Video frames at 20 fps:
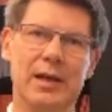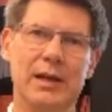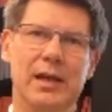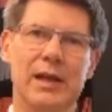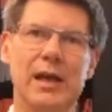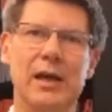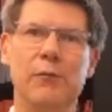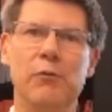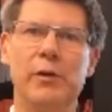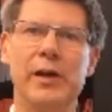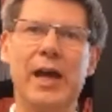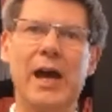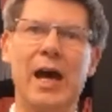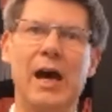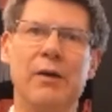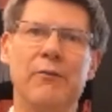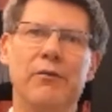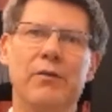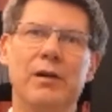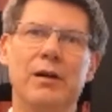If we
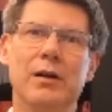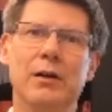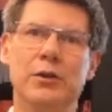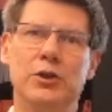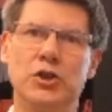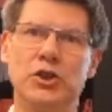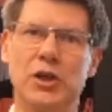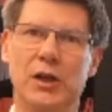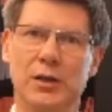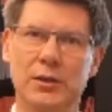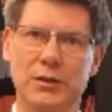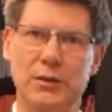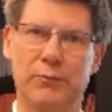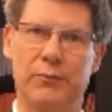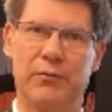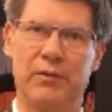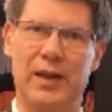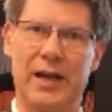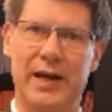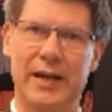have a charter
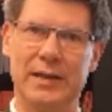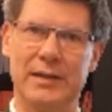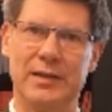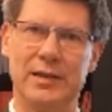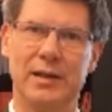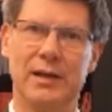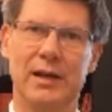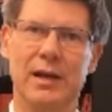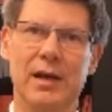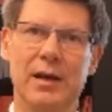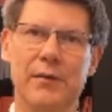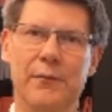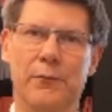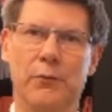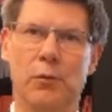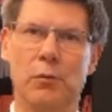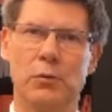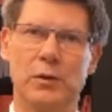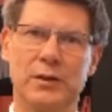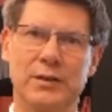flight
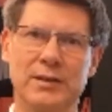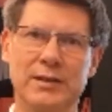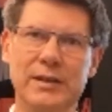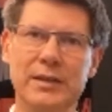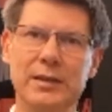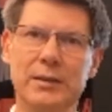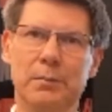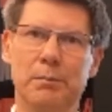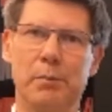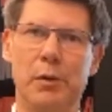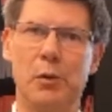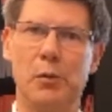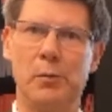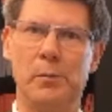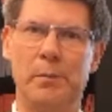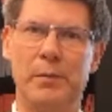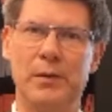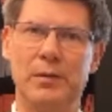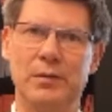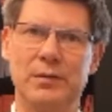for the single
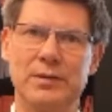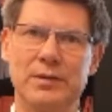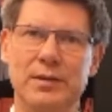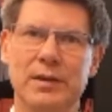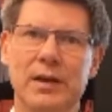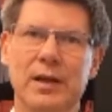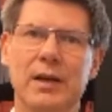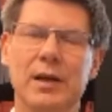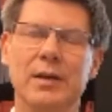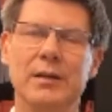purpose